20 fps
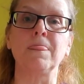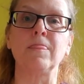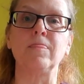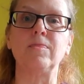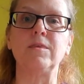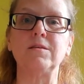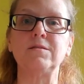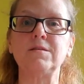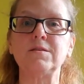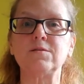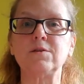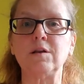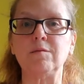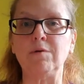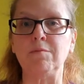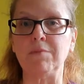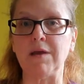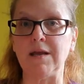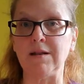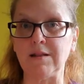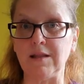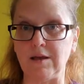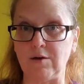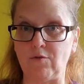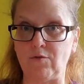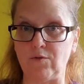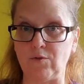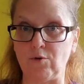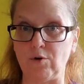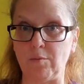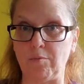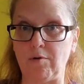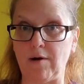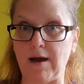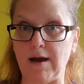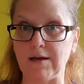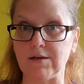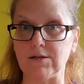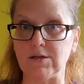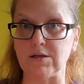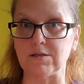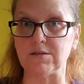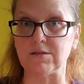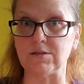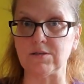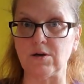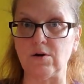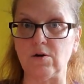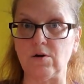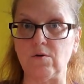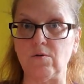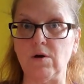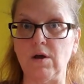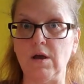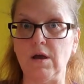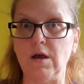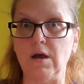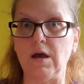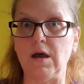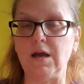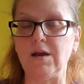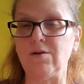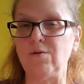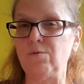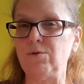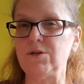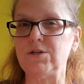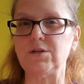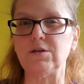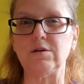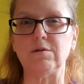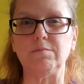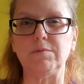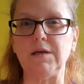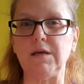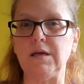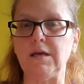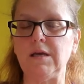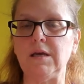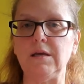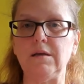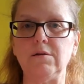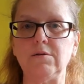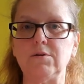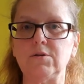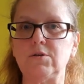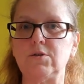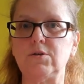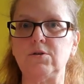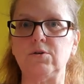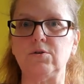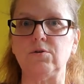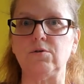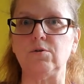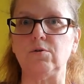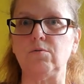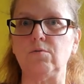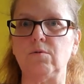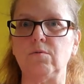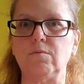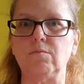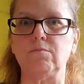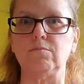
This is going to be mainly a floor practice, so I don't want you to be too